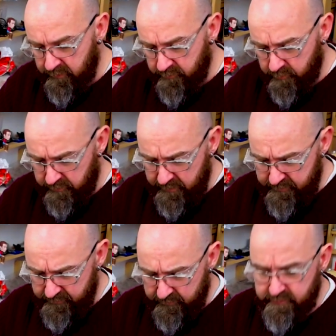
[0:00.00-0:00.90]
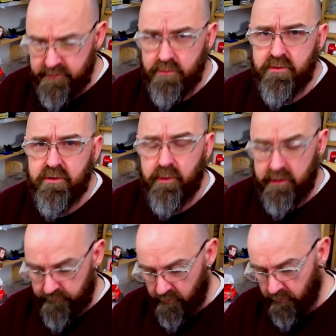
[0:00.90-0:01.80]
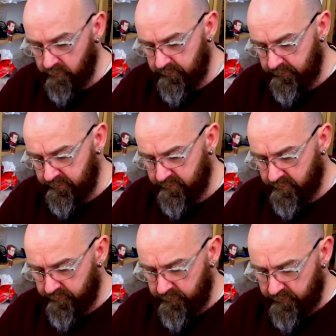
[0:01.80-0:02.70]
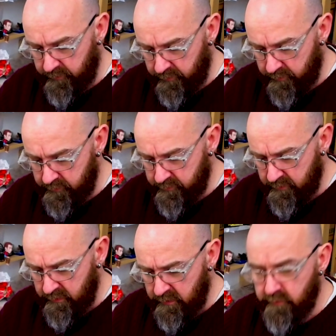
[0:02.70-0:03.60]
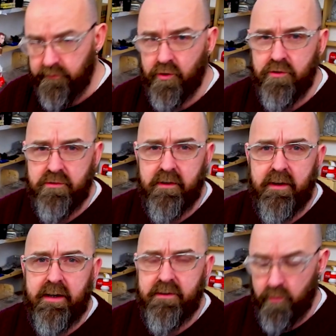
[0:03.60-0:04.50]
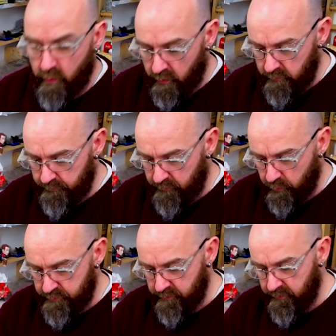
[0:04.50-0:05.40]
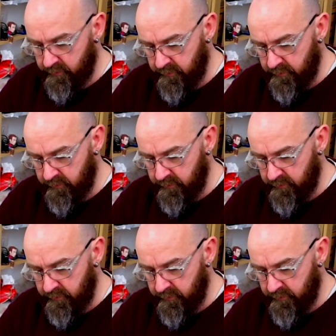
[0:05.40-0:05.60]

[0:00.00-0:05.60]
So it gets it's a 220 volt, it's got a 50 hertz, 480 watt motor,